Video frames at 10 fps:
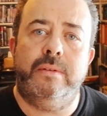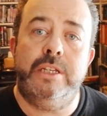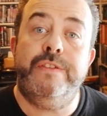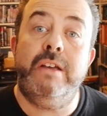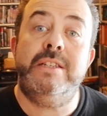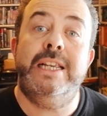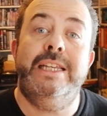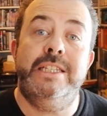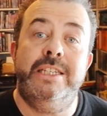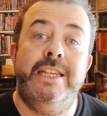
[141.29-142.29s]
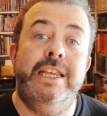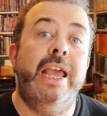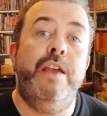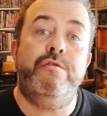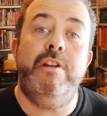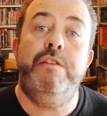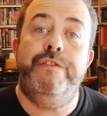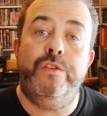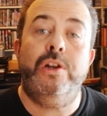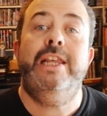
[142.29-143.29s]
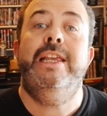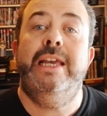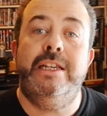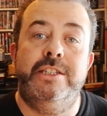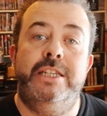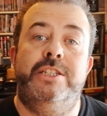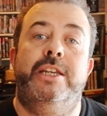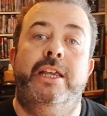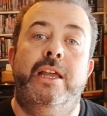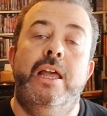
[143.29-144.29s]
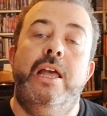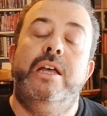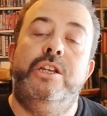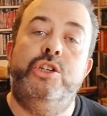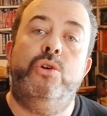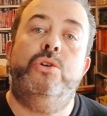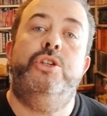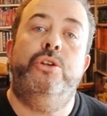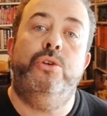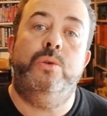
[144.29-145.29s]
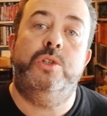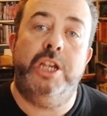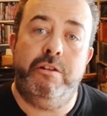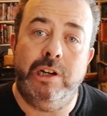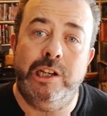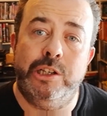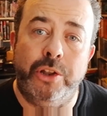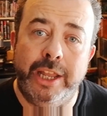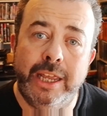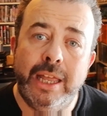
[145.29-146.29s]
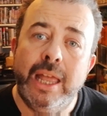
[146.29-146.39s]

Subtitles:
As far as I can see, every fully existing Doctor Who serial is on there,